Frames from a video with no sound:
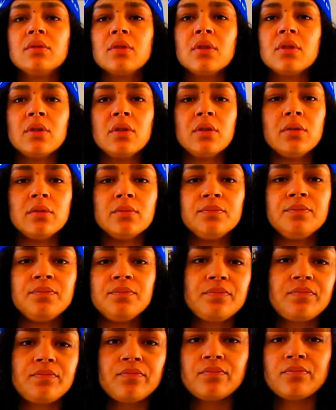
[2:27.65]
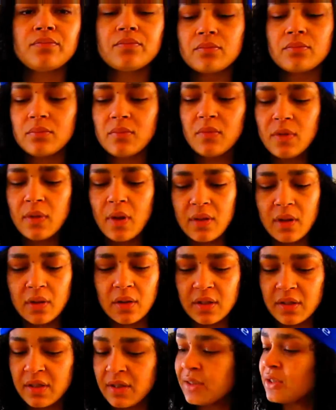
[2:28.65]
now
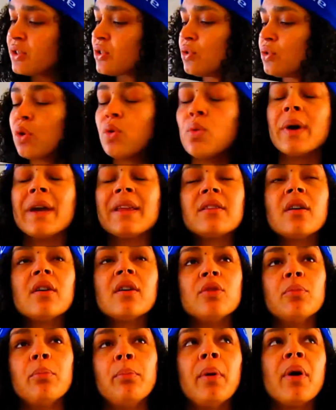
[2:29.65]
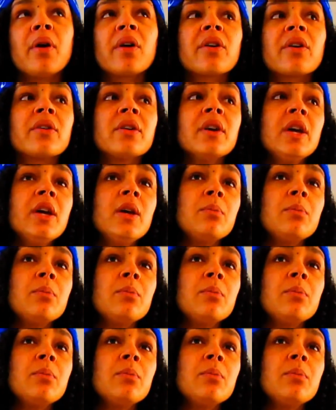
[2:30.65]
that there's no weight on the bar,